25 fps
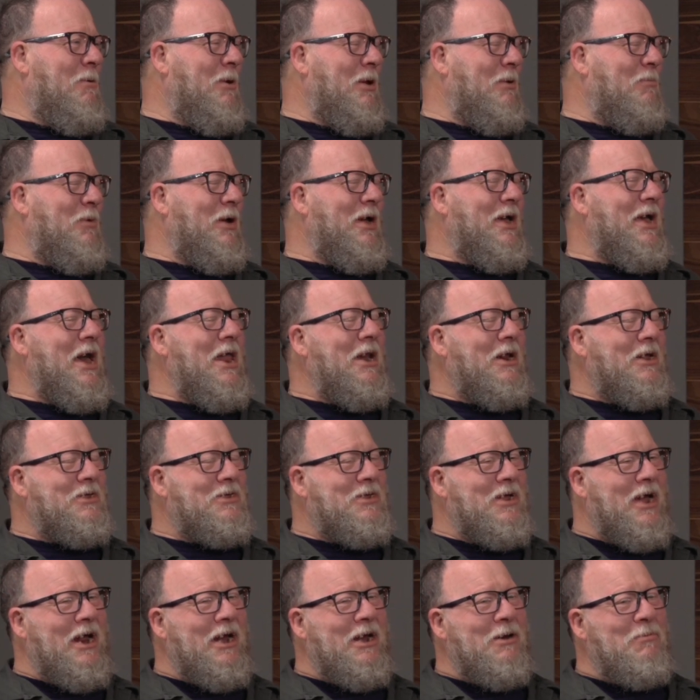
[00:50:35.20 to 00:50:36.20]
when we got
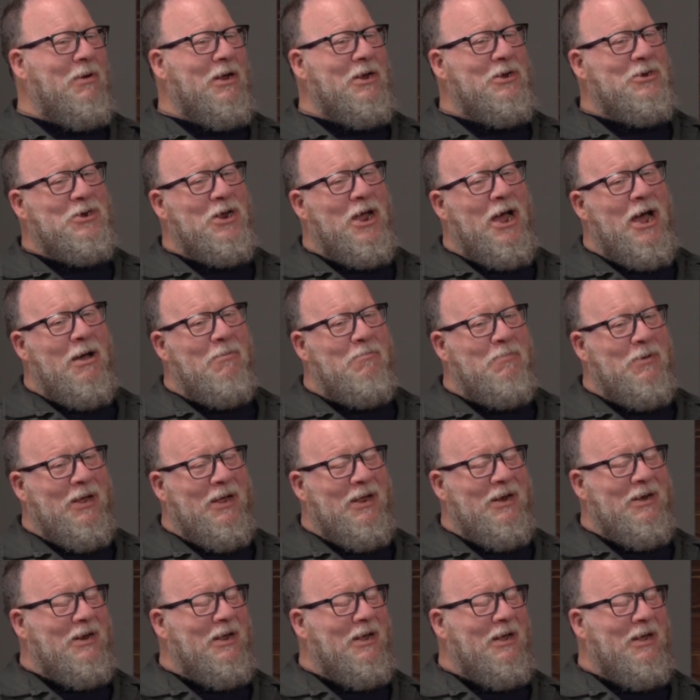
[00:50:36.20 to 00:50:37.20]
excited in my shop,
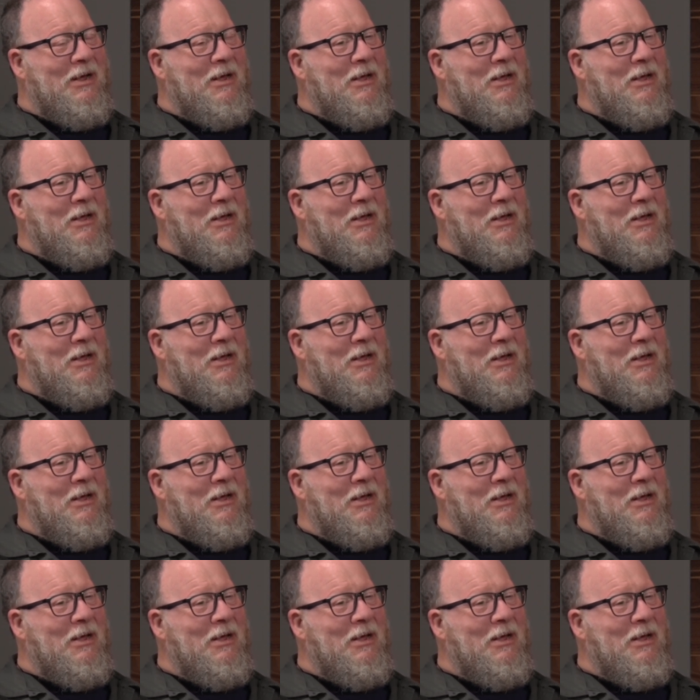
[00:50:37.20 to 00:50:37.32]
and